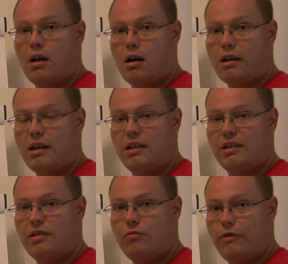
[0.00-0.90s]
Okay,
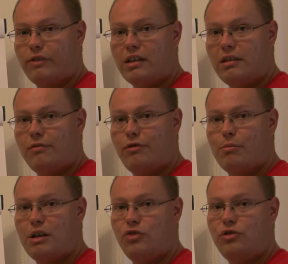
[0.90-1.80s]
so with that
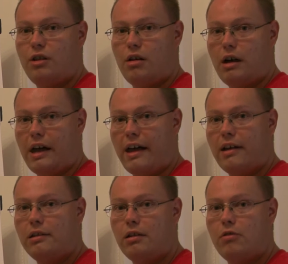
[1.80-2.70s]
information in our
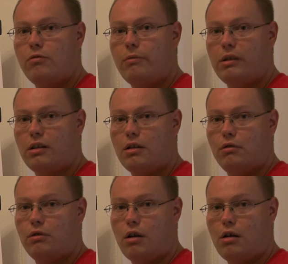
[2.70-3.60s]
hand, we will go
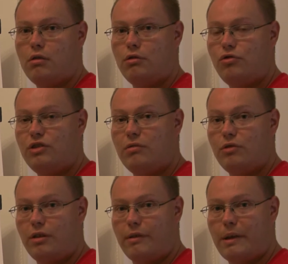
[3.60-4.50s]
now to SQL
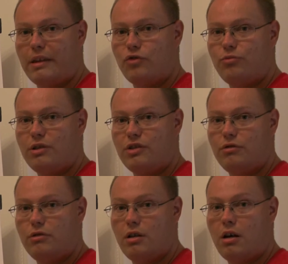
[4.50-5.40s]
Server Management
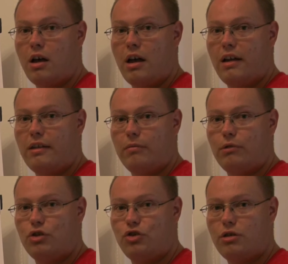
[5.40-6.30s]
Studio and I
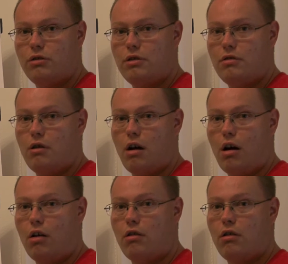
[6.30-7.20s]
will show you
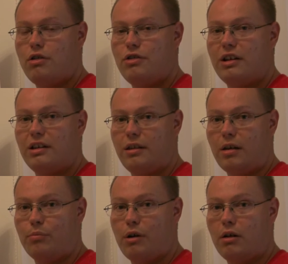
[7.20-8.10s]
how you can
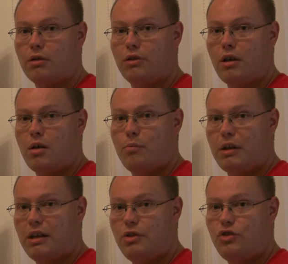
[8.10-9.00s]
dump out
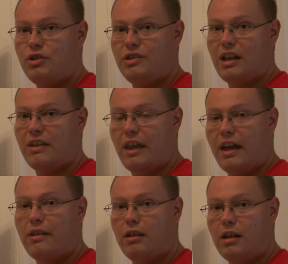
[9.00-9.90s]
pages and
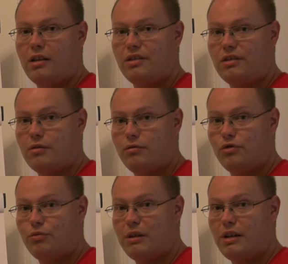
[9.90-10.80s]
analyze
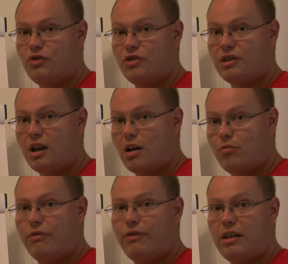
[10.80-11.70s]
those pages
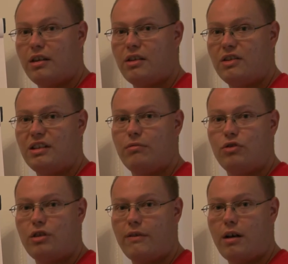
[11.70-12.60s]
within SQL
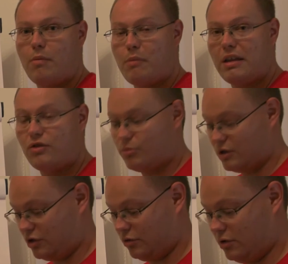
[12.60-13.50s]
Server
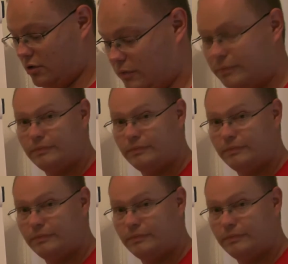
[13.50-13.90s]
Management Studio.